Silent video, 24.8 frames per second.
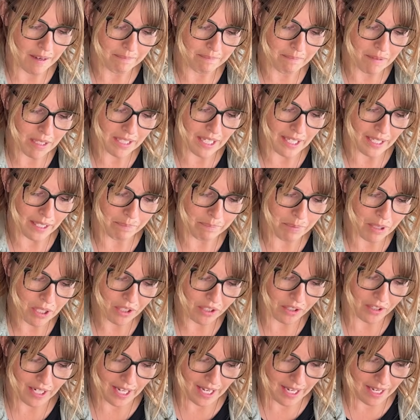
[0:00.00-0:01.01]
like a
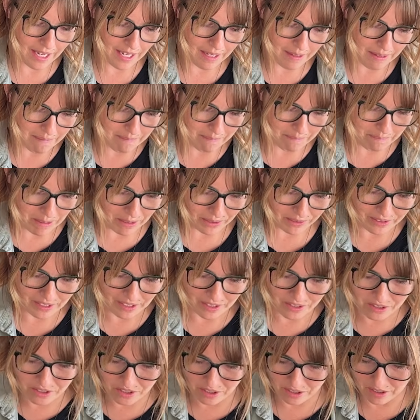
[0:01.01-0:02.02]
puree built
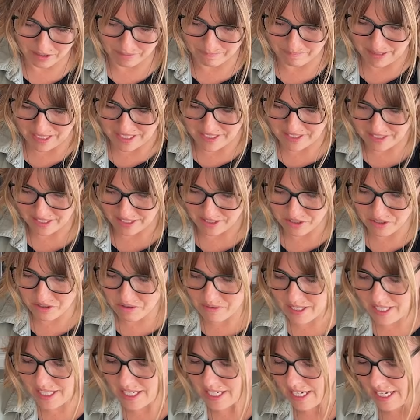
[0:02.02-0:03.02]
in or mixed into
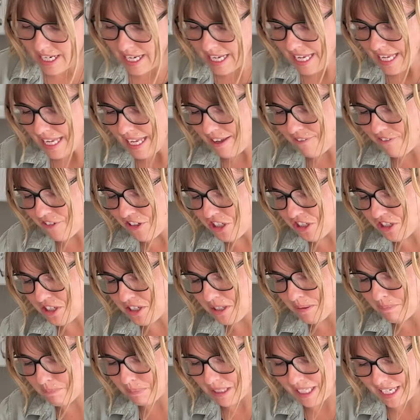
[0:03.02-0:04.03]
it. If it's just
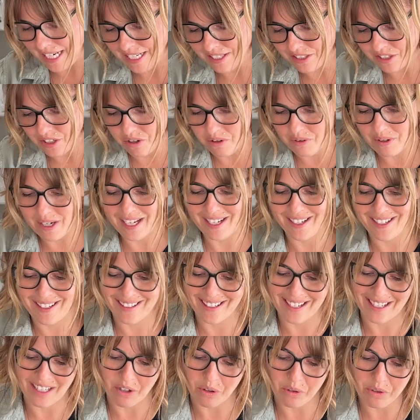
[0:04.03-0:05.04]
a plain dough,
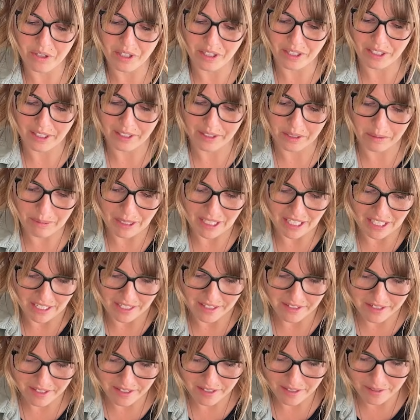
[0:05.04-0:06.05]
it goes a little bit
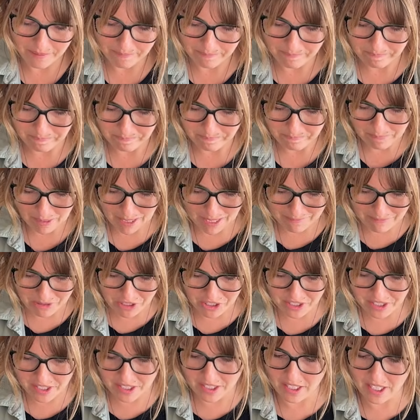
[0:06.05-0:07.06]
easier, but I'm
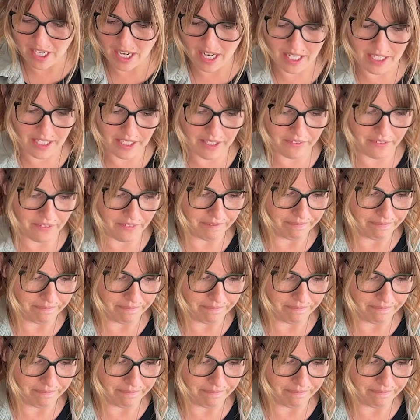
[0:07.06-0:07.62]
just gonna kind of